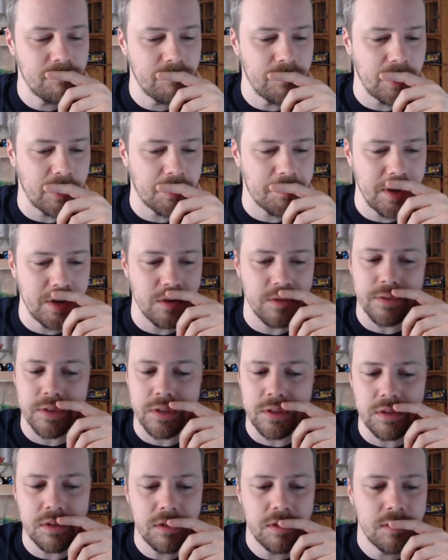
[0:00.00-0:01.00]
Fuck me with a
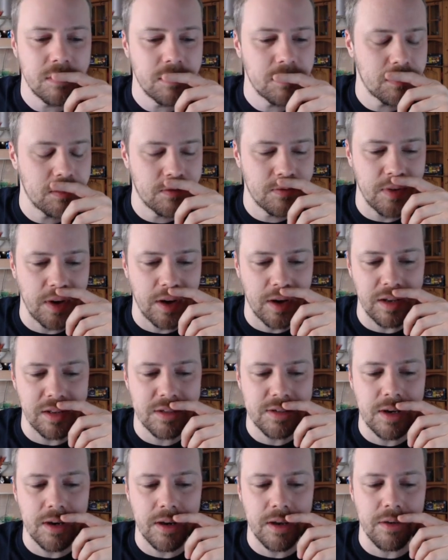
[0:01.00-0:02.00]
fucking
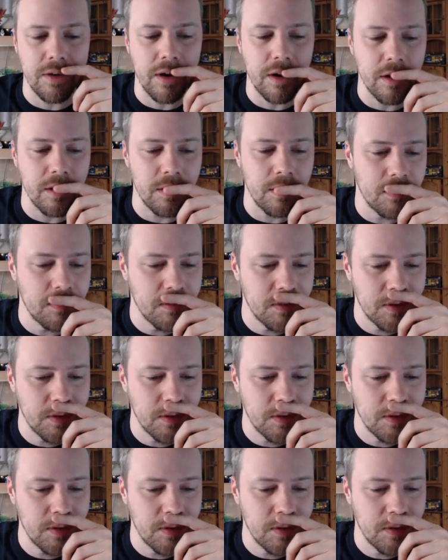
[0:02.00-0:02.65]
tire iron.